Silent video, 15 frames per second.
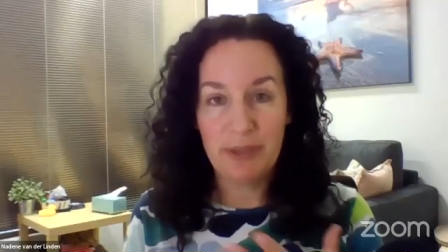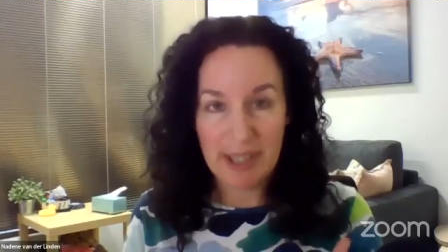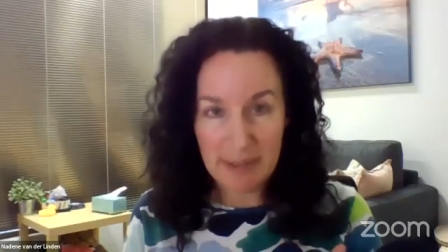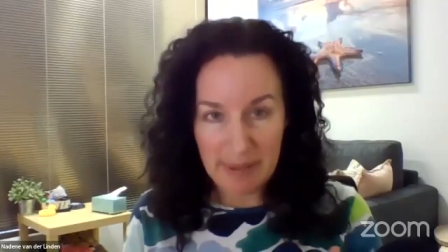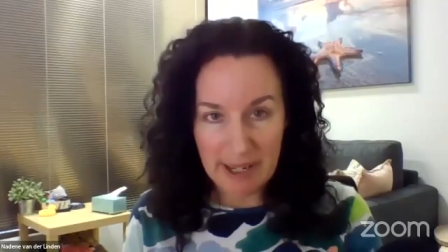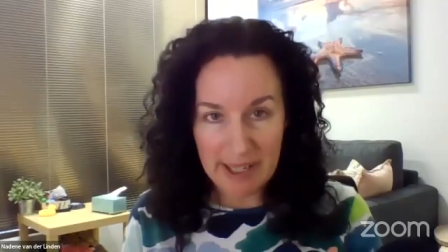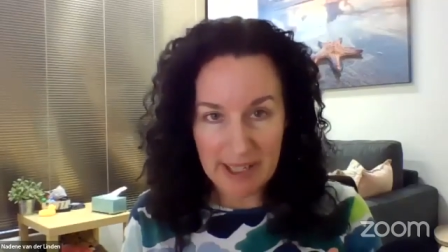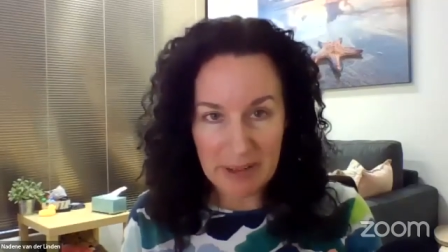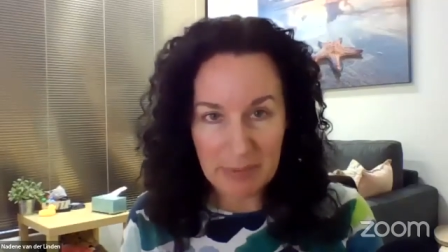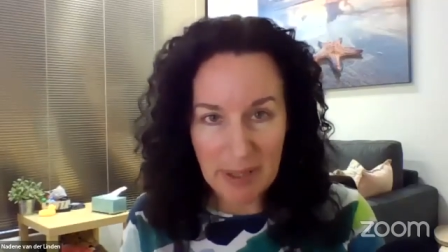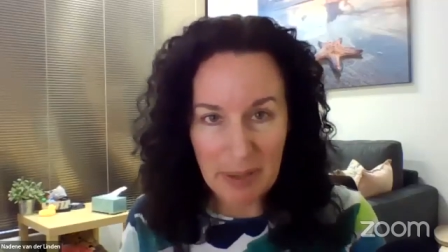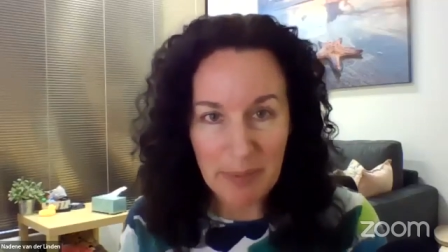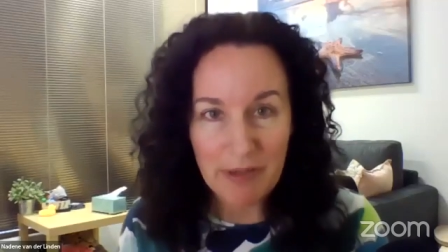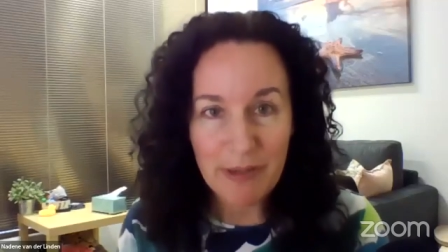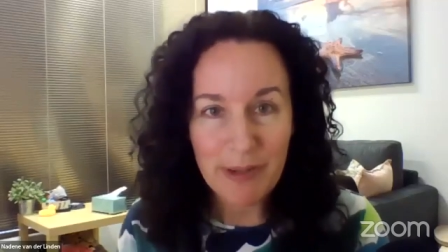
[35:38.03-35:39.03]
explained to
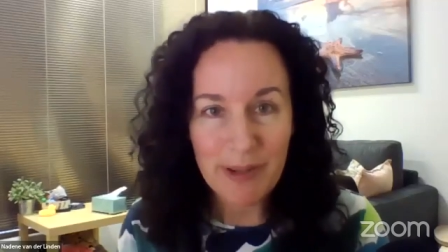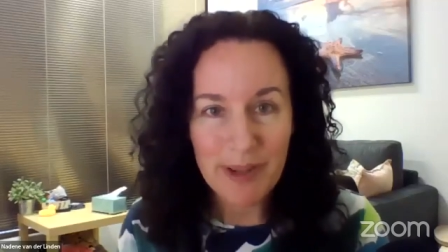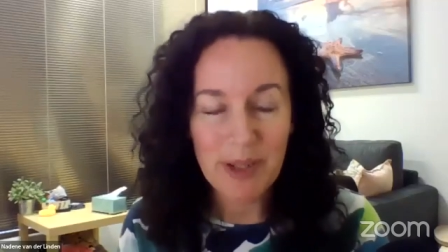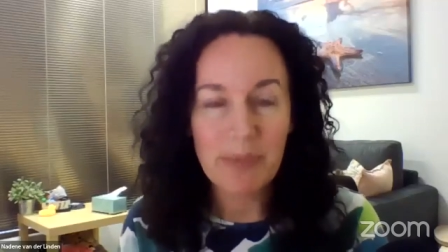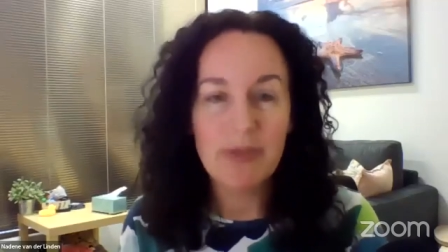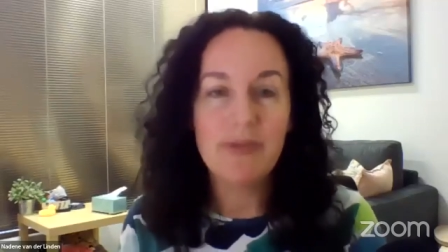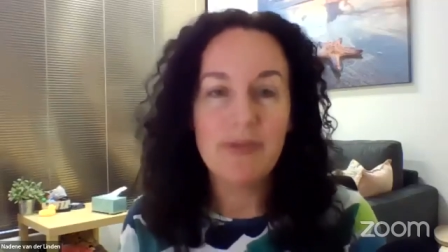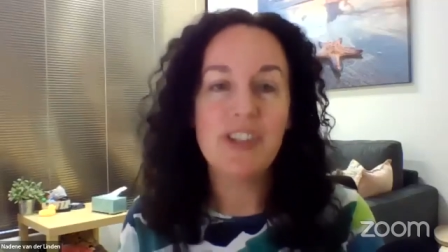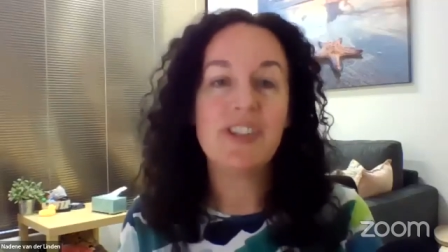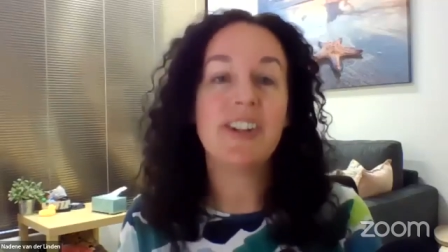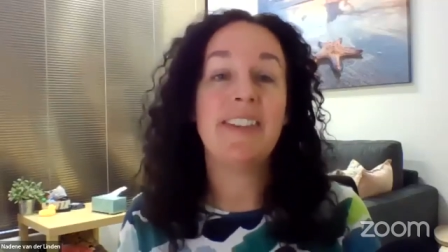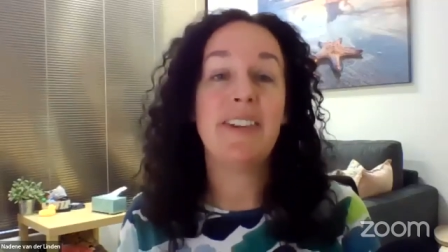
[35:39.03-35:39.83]
me before in supervision.